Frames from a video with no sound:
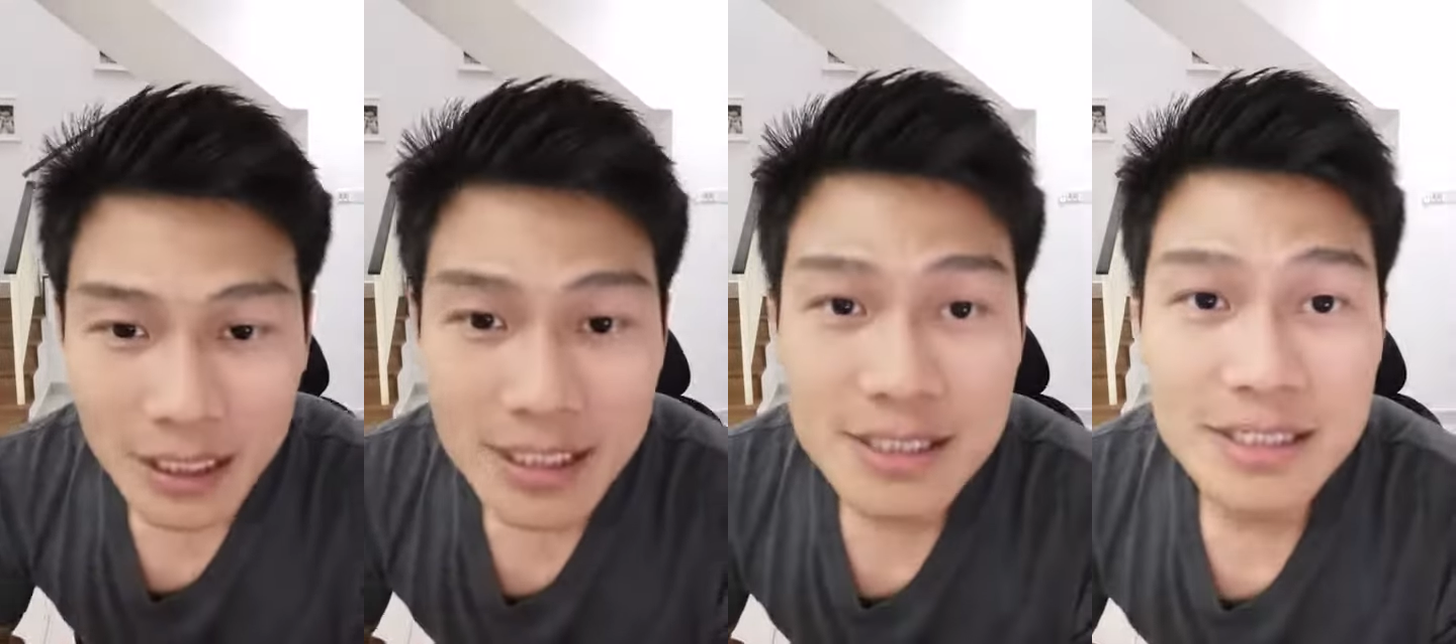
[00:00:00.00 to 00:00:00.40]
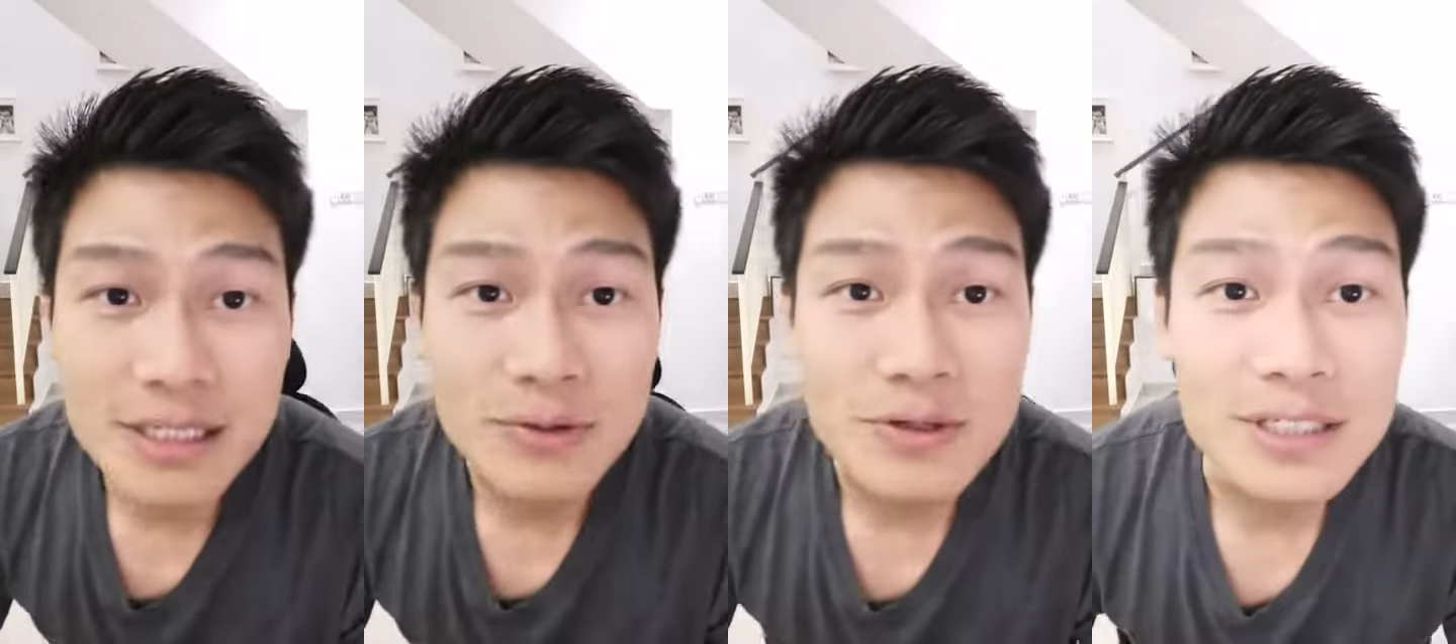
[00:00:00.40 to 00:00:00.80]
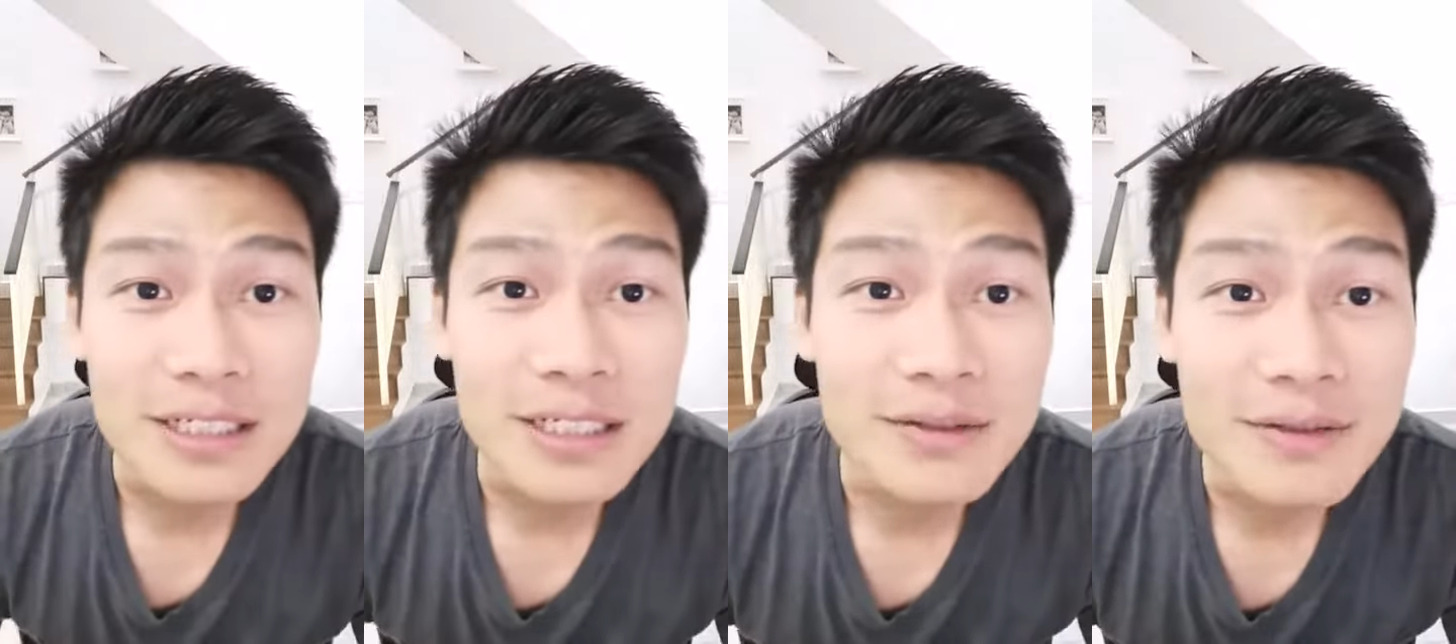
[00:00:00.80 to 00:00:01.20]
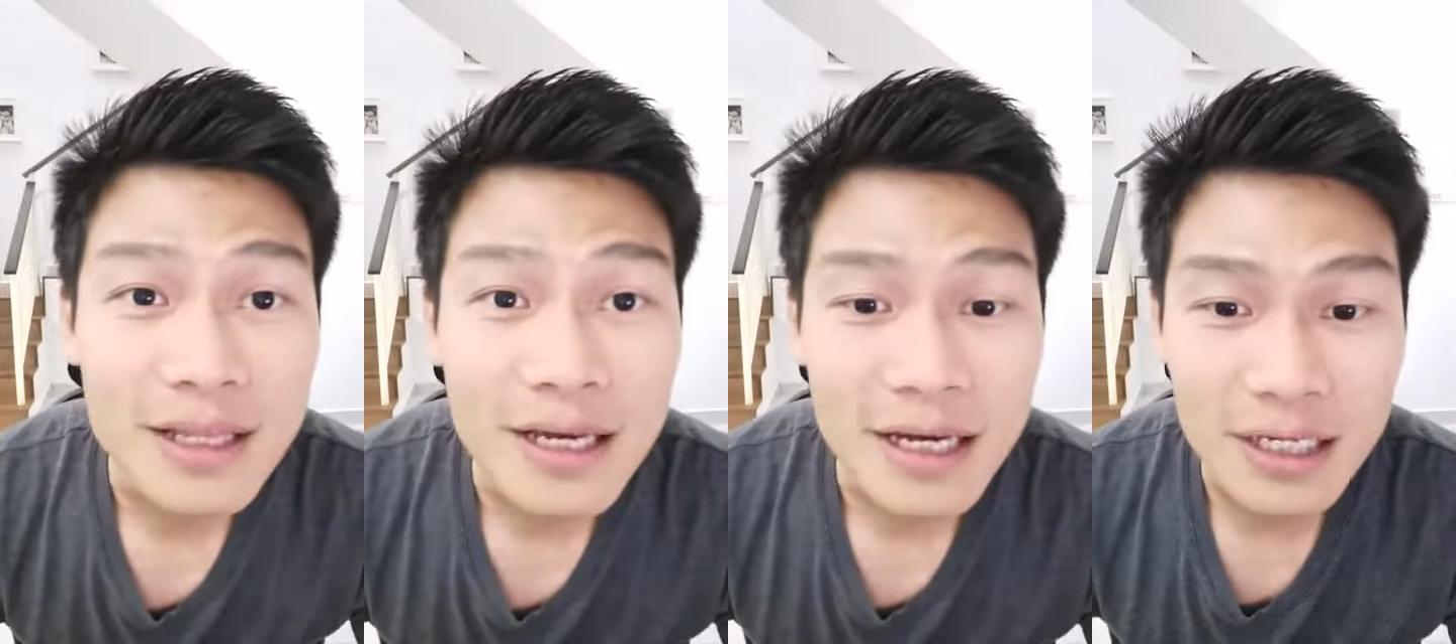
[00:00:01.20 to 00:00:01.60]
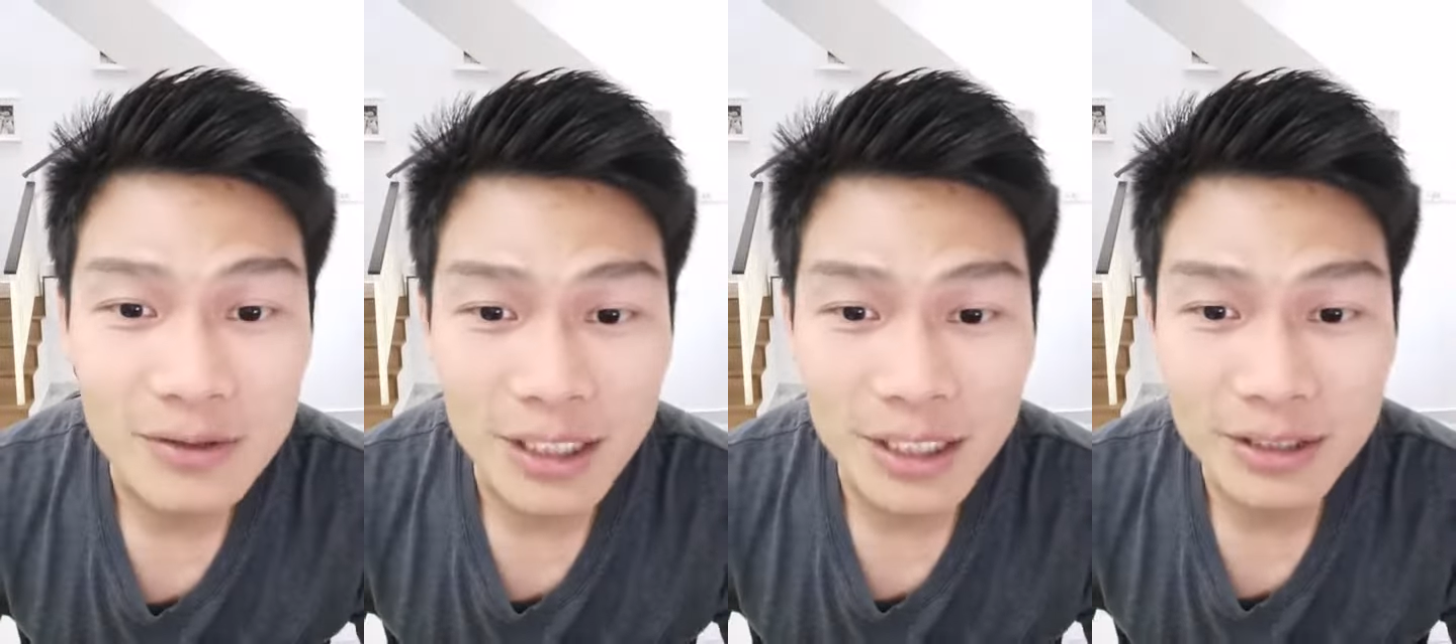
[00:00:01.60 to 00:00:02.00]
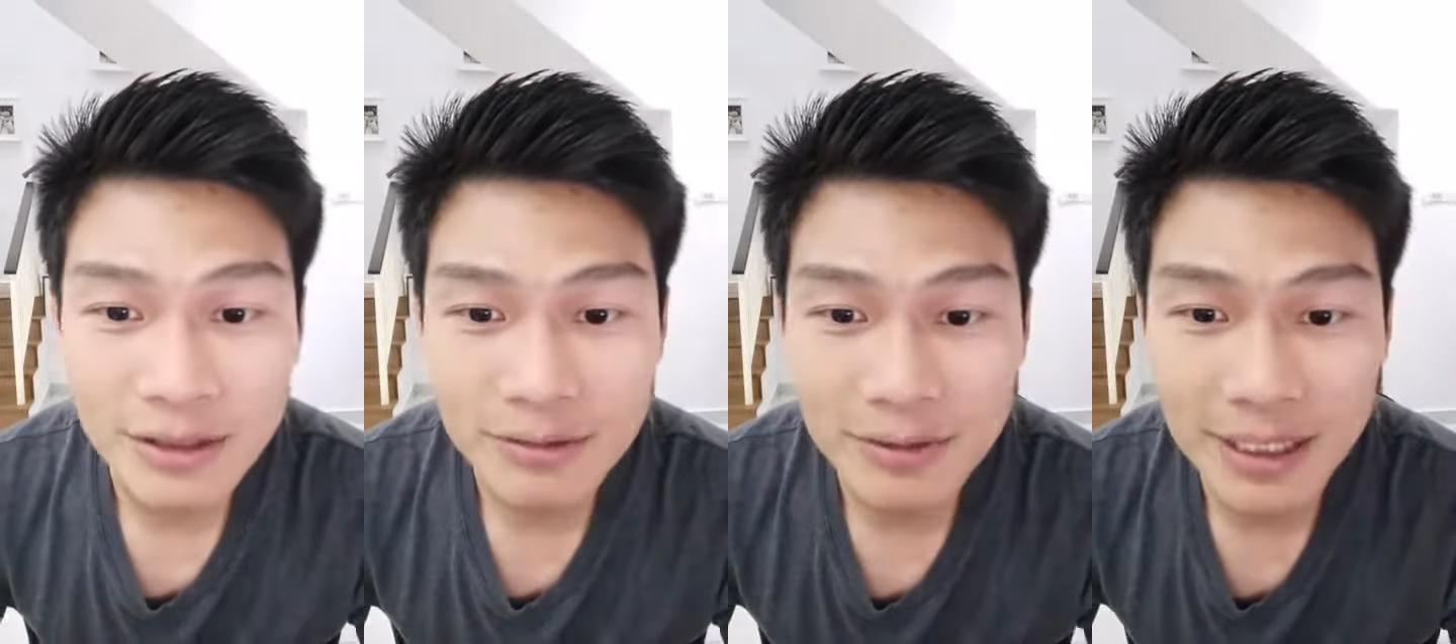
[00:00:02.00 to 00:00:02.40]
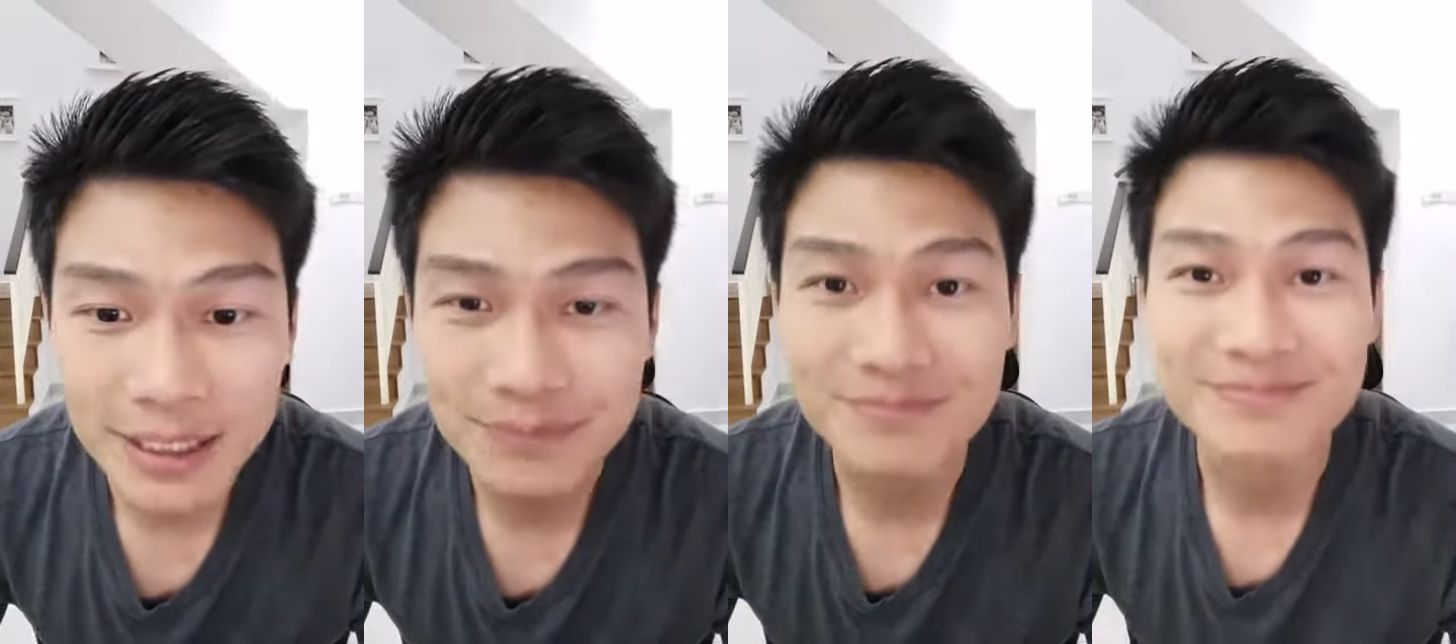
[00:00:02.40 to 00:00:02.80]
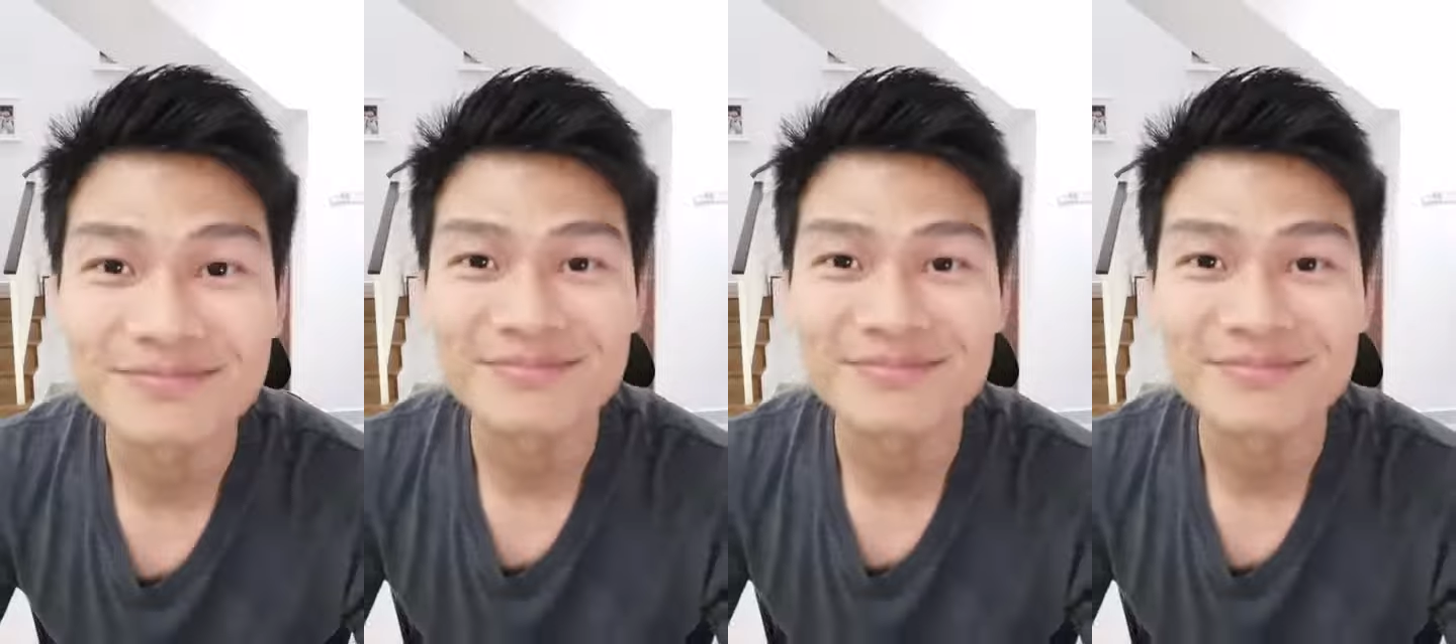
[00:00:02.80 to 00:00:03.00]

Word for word: let's see who is in. Hello, hello everyone.